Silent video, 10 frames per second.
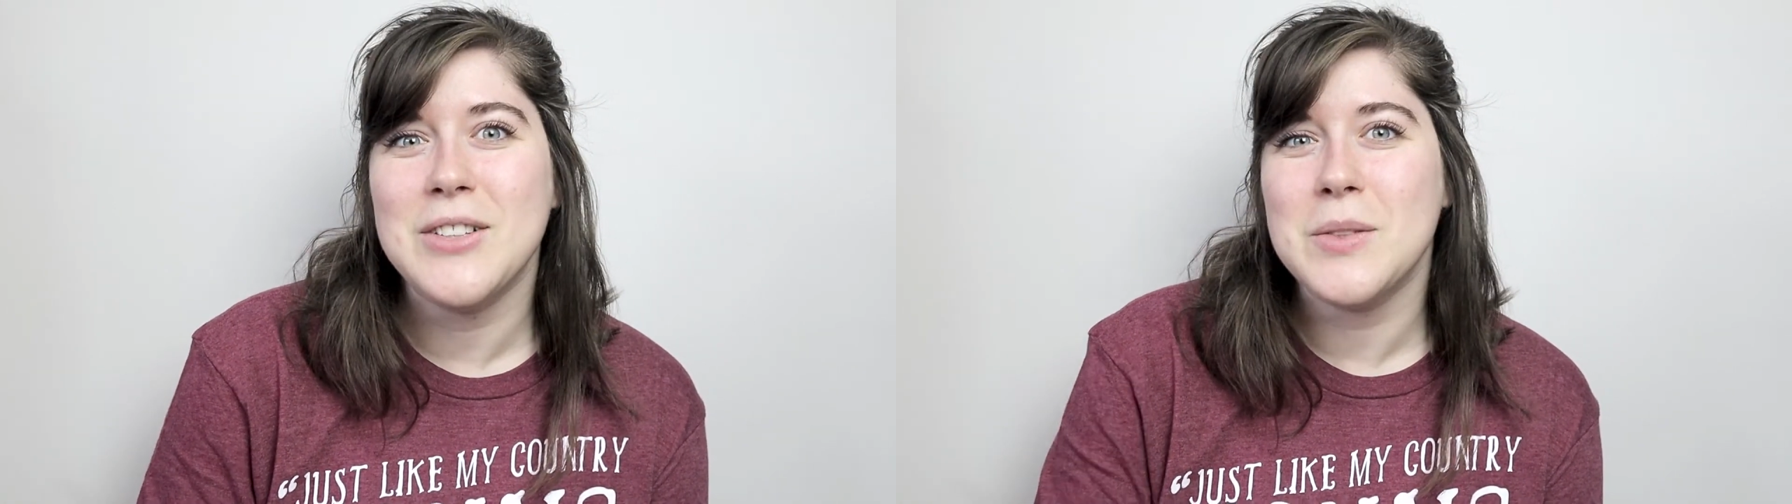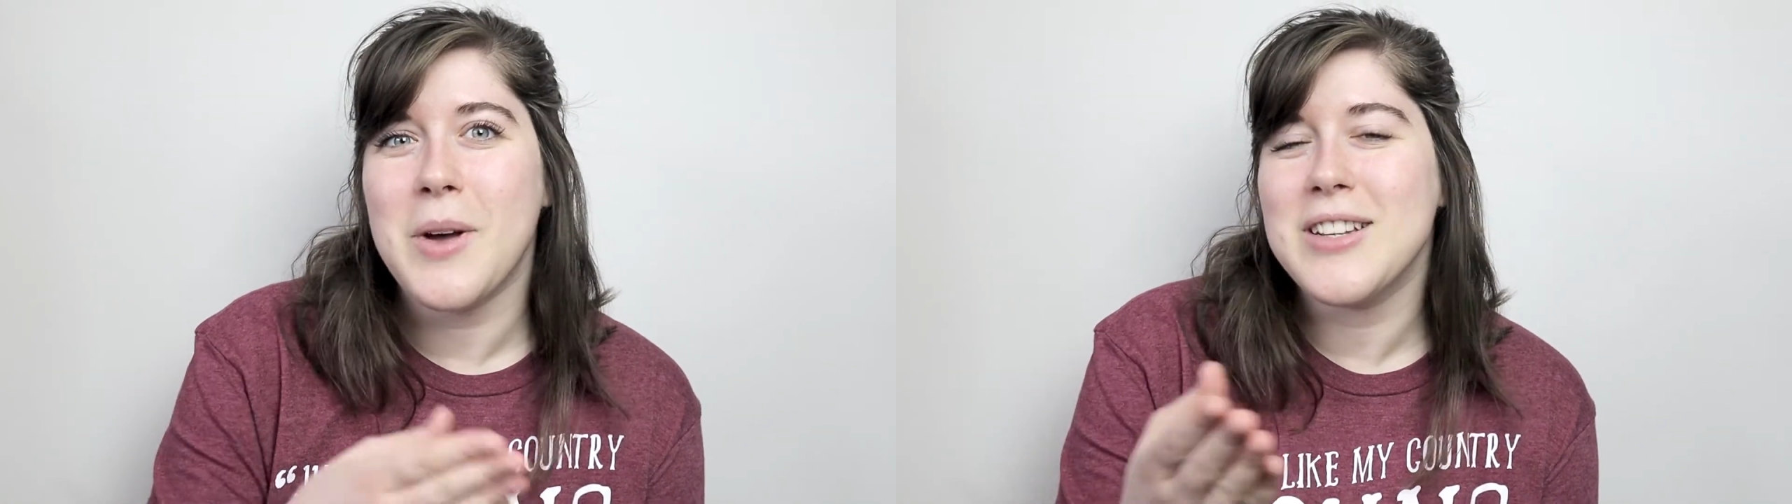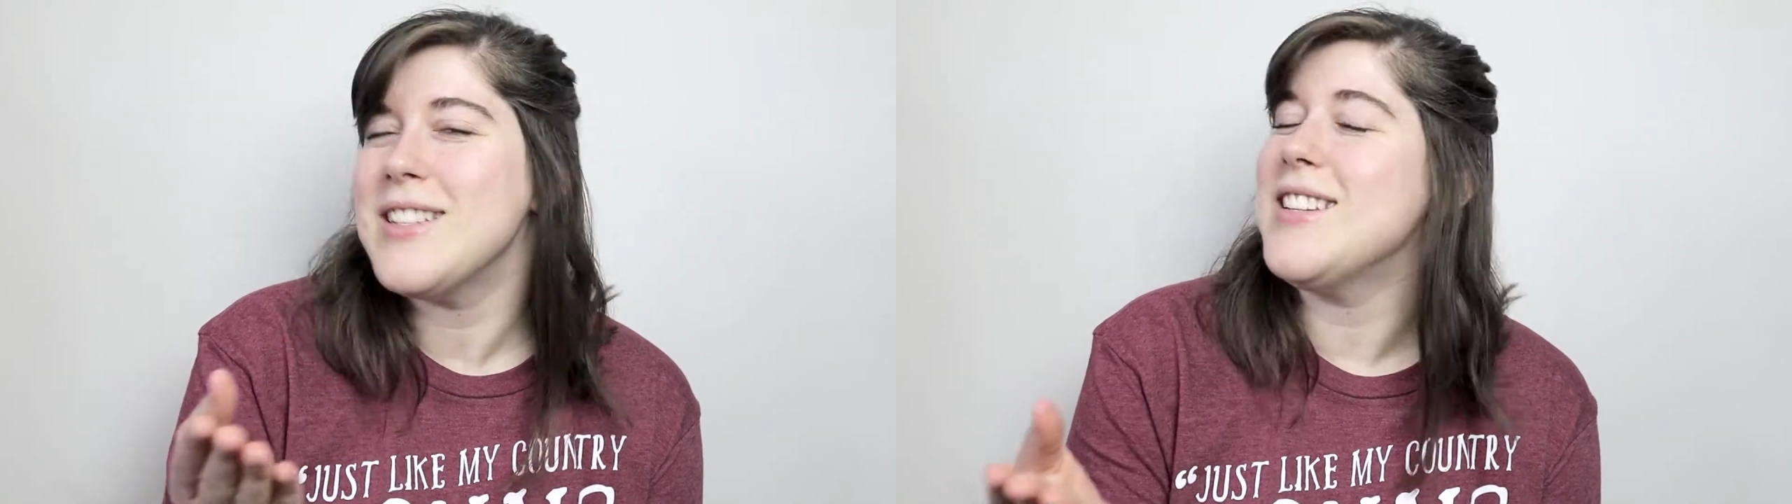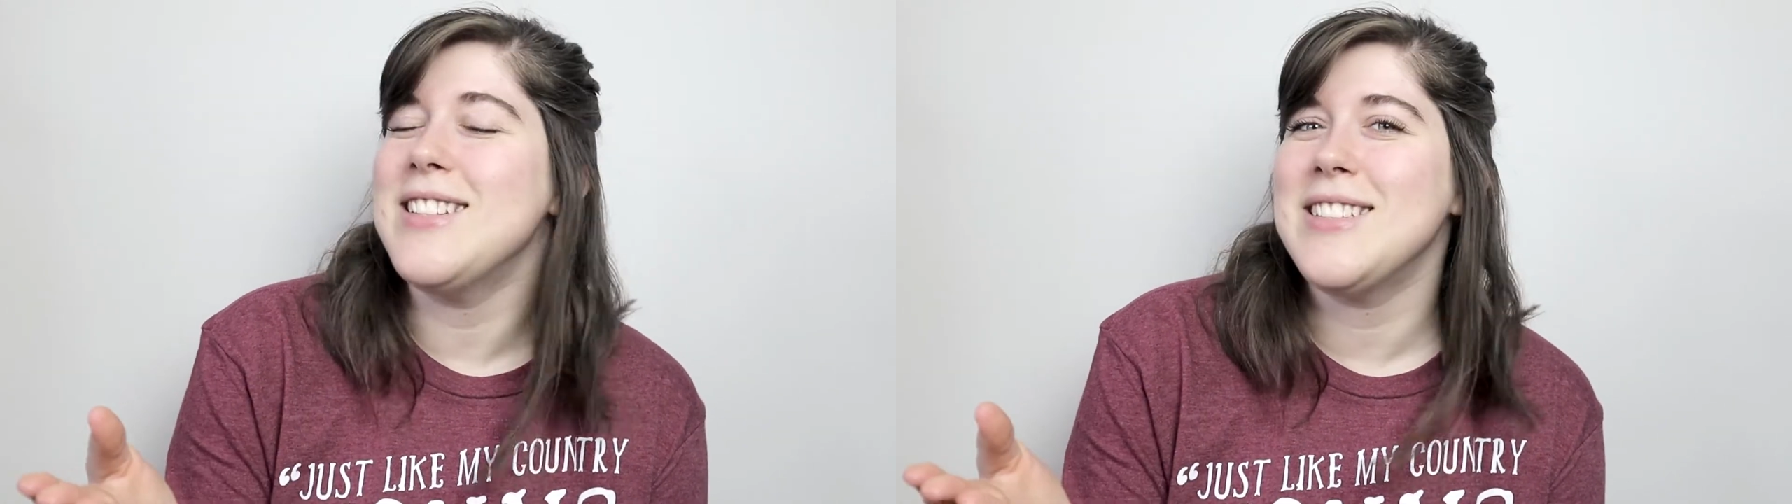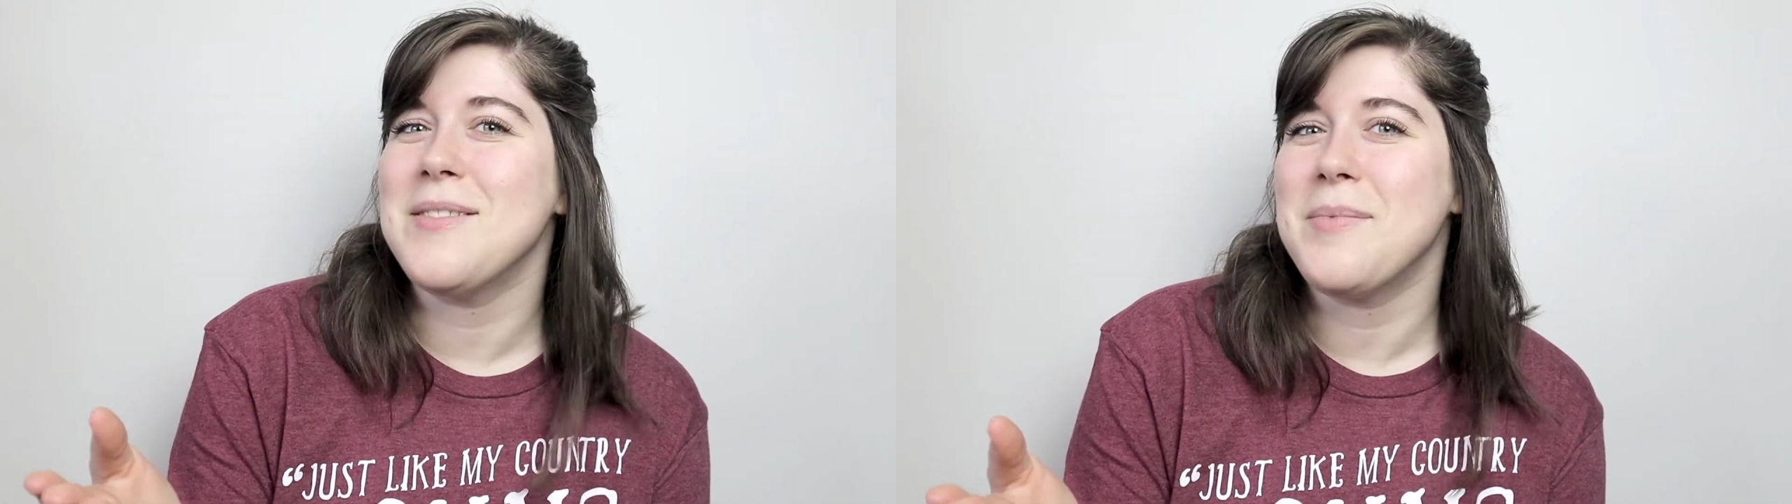who's watching
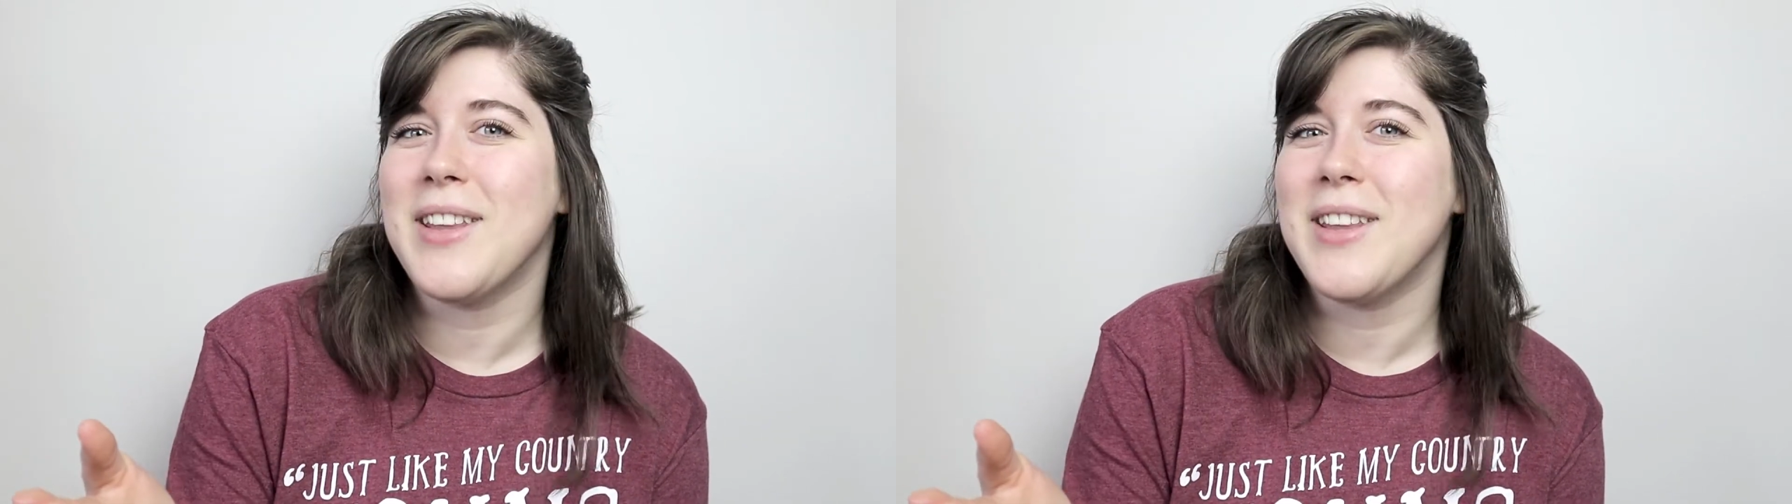this